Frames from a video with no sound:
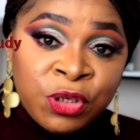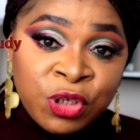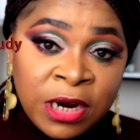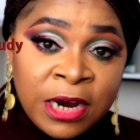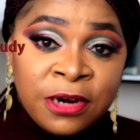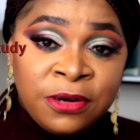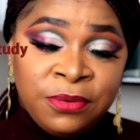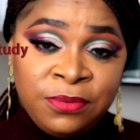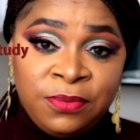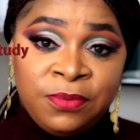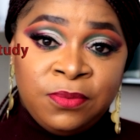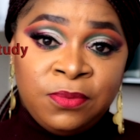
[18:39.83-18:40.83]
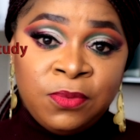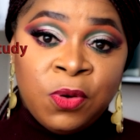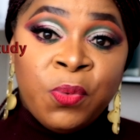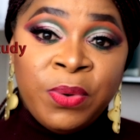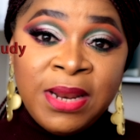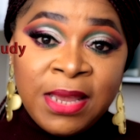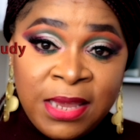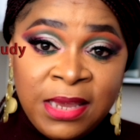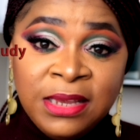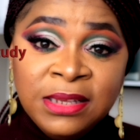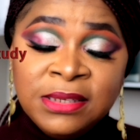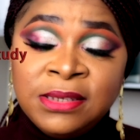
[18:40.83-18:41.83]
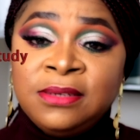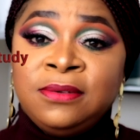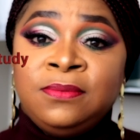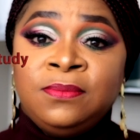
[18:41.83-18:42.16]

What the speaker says: child or with the kids.